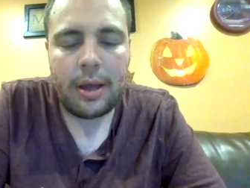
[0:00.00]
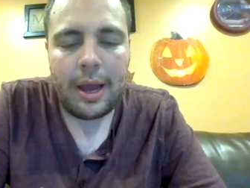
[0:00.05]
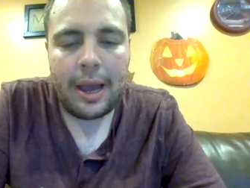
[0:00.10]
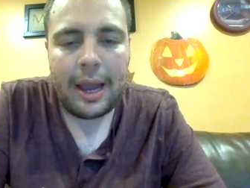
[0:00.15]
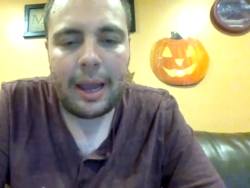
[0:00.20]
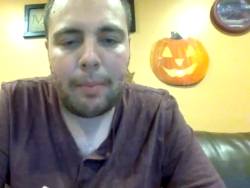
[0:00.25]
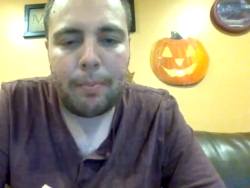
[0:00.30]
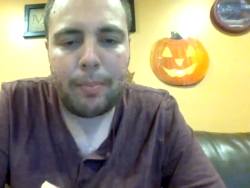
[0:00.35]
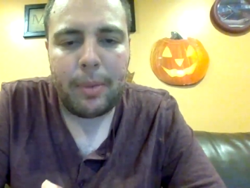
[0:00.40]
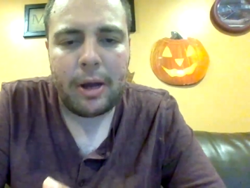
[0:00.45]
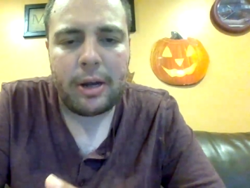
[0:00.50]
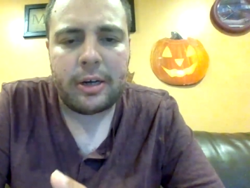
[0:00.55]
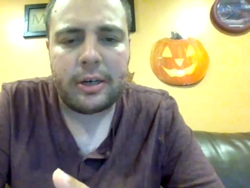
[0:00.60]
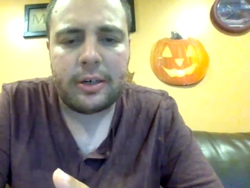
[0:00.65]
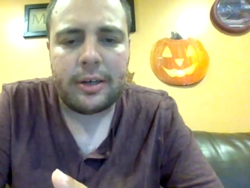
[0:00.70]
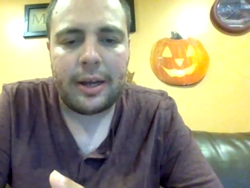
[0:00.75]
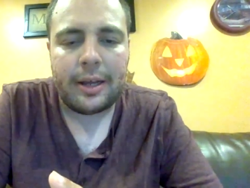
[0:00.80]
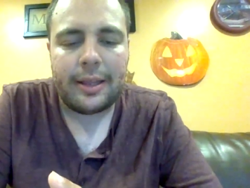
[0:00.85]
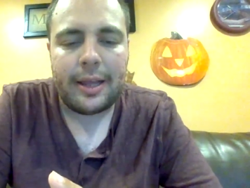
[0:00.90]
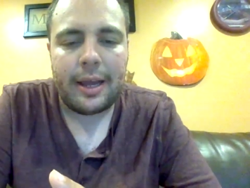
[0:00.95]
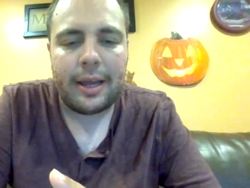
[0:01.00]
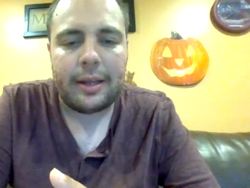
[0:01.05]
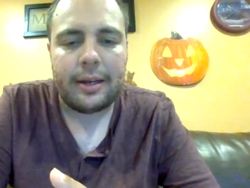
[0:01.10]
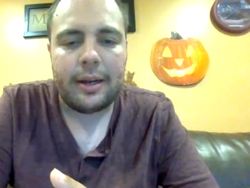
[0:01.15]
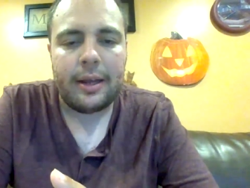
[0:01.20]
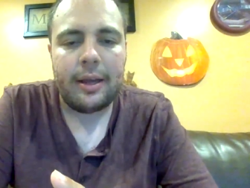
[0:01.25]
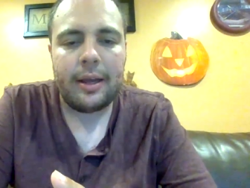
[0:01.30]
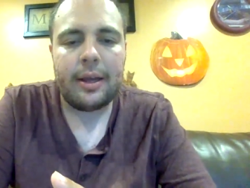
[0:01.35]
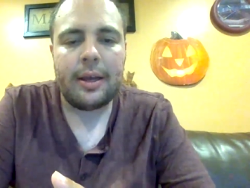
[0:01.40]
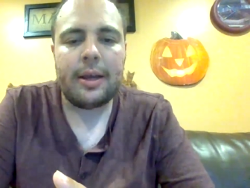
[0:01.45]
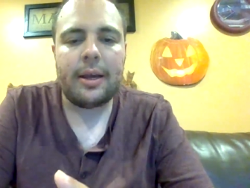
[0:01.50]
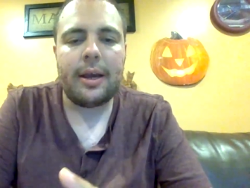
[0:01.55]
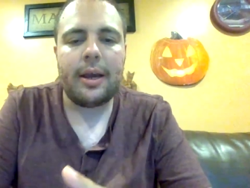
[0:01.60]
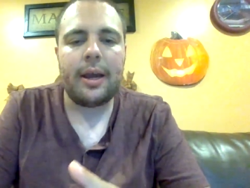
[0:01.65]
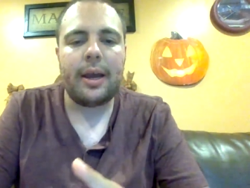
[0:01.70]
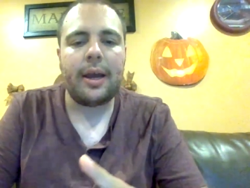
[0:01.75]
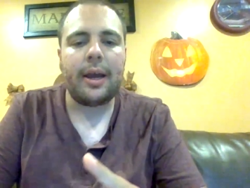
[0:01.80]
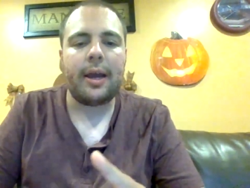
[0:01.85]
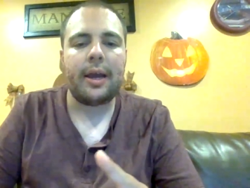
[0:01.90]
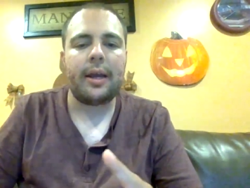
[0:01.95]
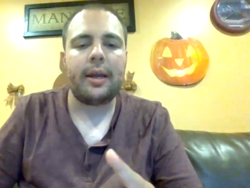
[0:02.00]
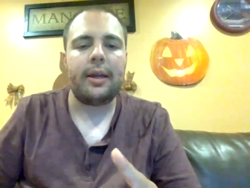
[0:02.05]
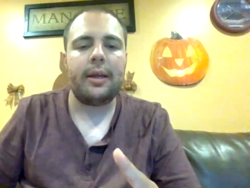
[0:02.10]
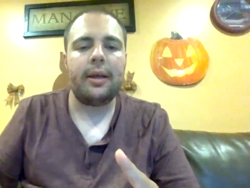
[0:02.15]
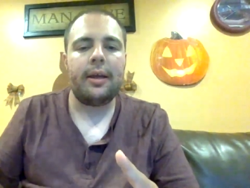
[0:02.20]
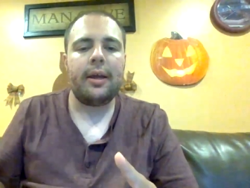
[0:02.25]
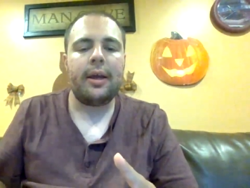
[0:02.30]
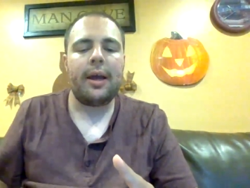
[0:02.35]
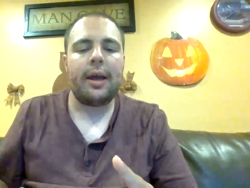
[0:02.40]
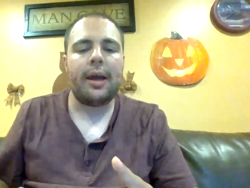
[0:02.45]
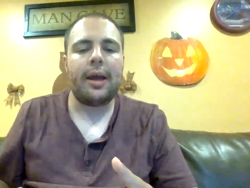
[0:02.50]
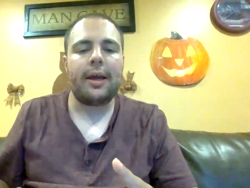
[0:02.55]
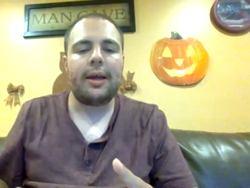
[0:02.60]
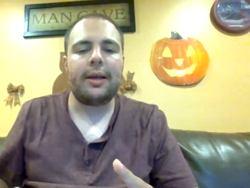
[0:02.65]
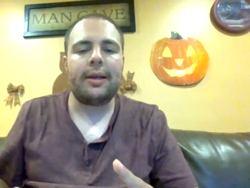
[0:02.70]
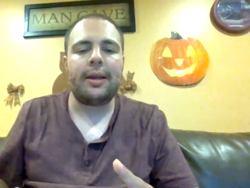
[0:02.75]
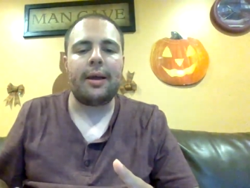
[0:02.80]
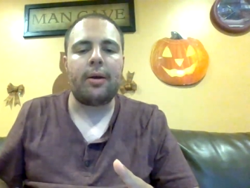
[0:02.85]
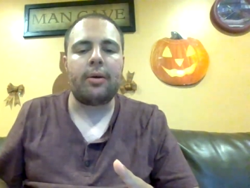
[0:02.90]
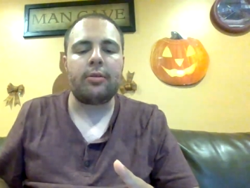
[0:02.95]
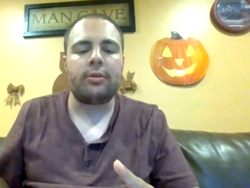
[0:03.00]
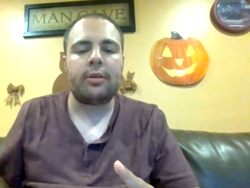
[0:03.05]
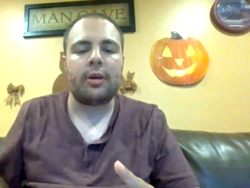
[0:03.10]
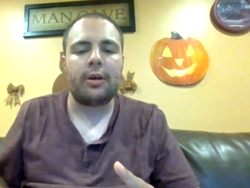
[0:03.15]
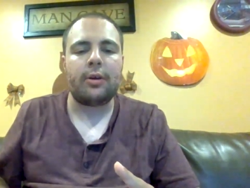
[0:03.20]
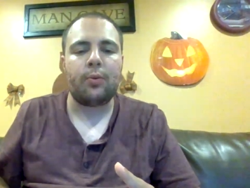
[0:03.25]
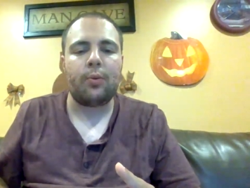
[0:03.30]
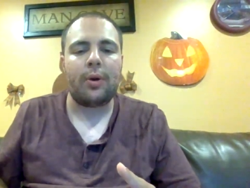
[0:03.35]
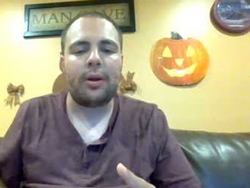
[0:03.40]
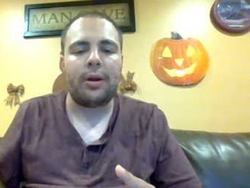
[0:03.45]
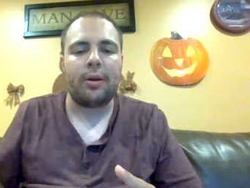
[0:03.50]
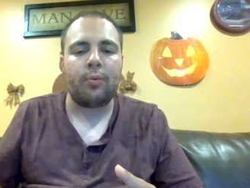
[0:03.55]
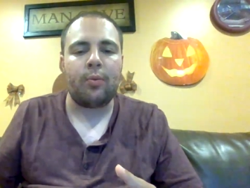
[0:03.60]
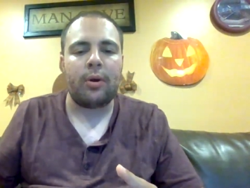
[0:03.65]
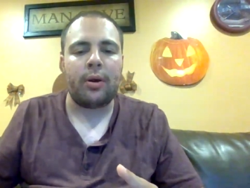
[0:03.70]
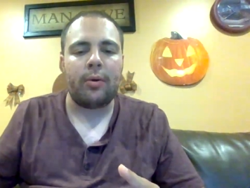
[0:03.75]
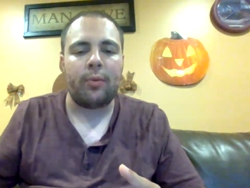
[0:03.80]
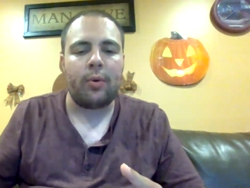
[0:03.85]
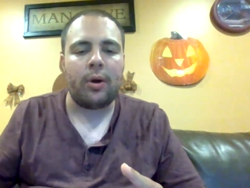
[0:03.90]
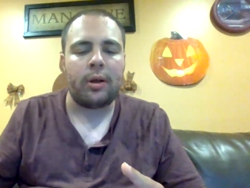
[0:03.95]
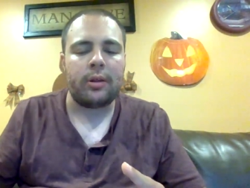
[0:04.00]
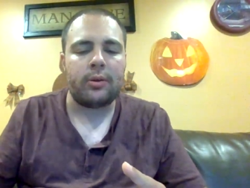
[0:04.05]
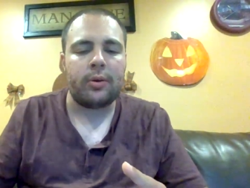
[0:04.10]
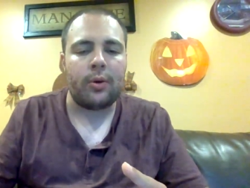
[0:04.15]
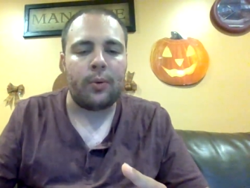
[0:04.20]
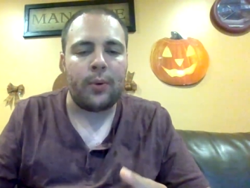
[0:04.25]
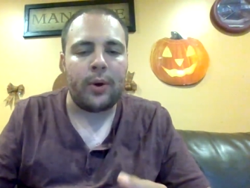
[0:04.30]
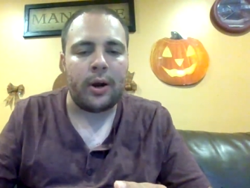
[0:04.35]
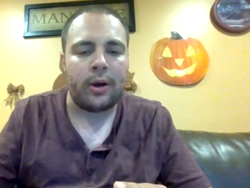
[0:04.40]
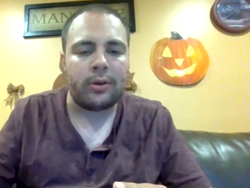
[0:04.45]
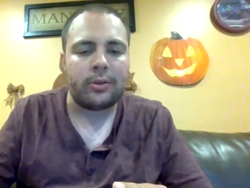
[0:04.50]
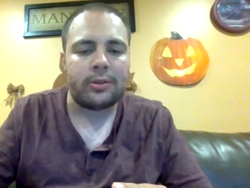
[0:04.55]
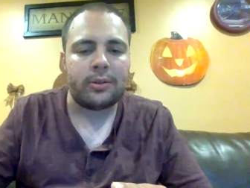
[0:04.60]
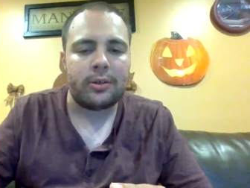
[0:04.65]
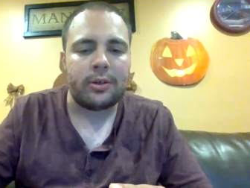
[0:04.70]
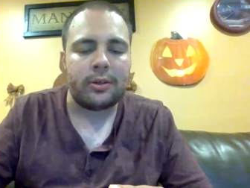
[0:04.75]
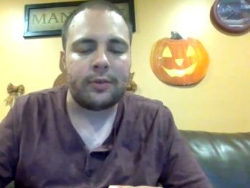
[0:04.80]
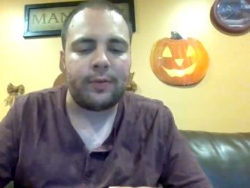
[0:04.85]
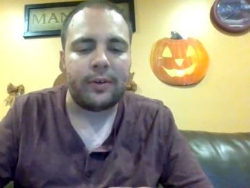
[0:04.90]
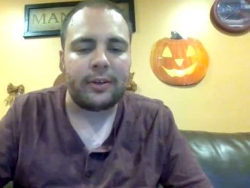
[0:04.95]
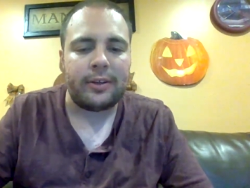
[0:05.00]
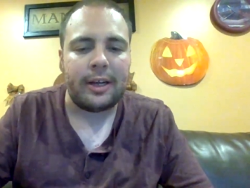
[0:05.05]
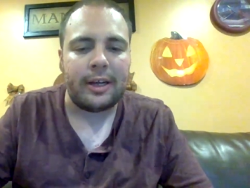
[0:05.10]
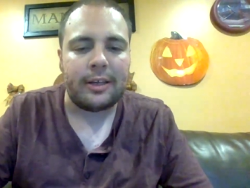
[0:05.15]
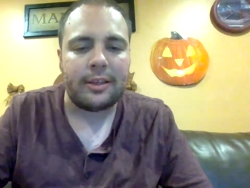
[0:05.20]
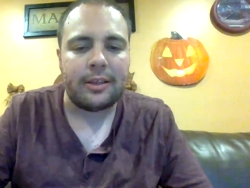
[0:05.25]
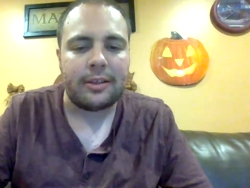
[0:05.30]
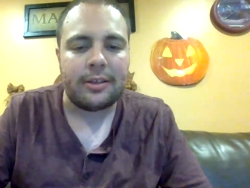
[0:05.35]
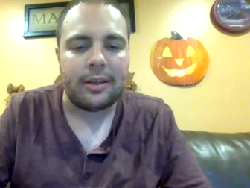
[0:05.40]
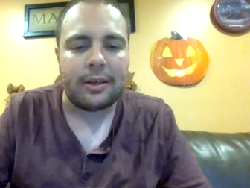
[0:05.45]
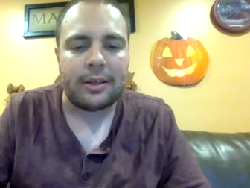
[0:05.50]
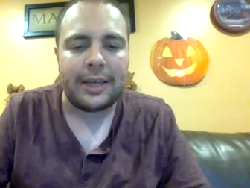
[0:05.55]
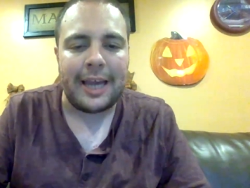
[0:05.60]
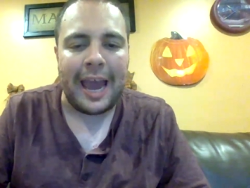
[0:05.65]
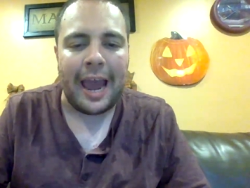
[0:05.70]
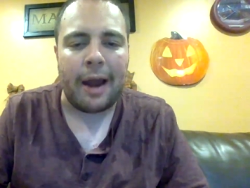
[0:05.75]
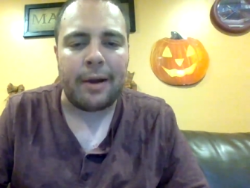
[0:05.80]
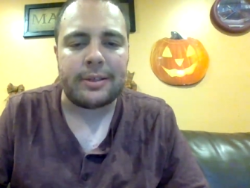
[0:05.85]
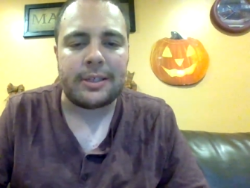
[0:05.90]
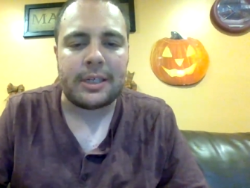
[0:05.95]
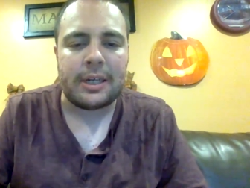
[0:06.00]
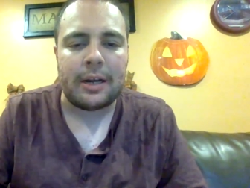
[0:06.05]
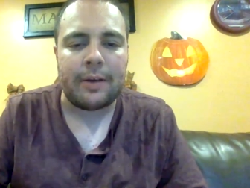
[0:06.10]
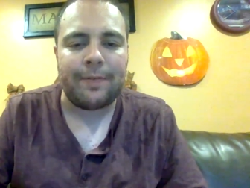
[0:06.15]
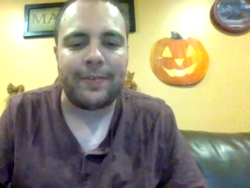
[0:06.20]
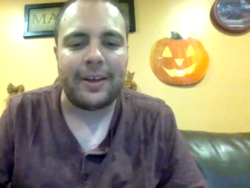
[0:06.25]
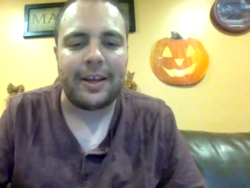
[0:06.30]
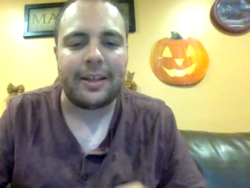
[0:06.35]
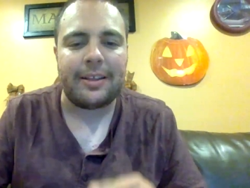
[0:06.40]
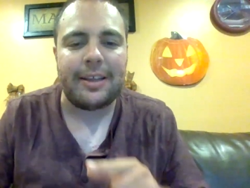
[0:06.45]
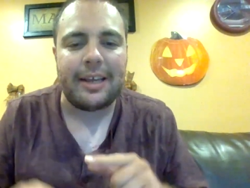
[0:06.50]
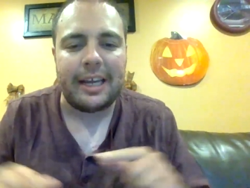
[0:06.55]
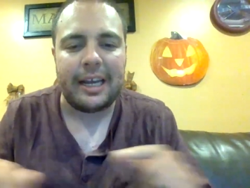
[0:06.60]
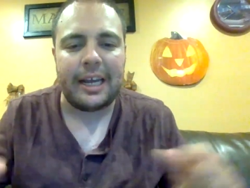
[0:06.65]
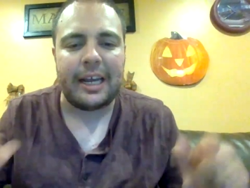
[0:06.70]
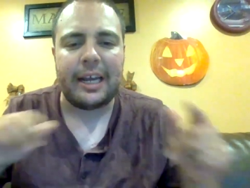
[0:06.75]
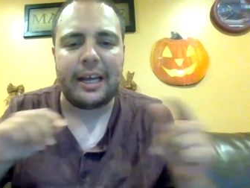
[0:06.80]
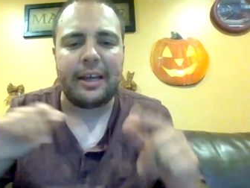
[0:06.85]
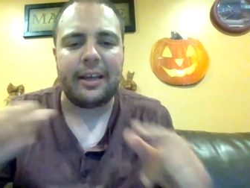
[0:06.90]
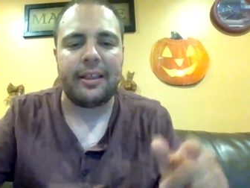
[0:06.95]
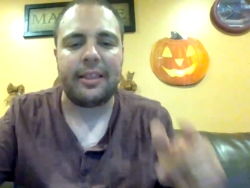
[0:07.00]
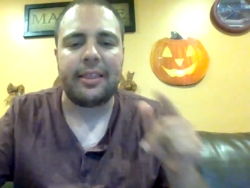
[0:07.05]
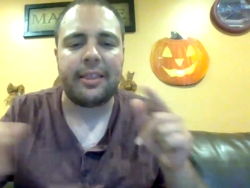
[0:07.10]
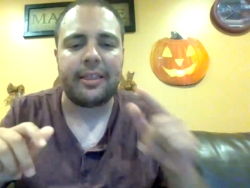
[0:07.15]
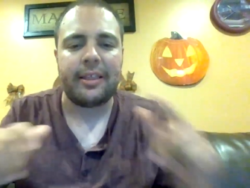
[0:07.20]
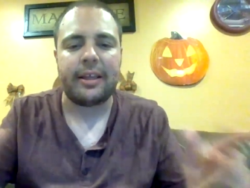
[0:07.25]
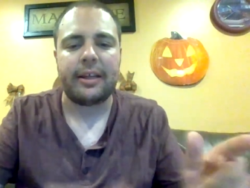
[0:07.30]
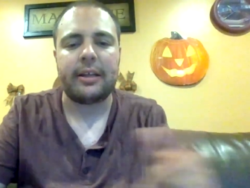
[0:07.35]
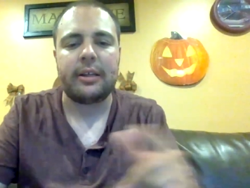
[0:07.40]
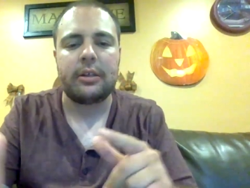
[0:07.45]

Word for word: and butter, and then and and I'll tell you what what what, else is good for your teeth. There's a cast is good for your teeth.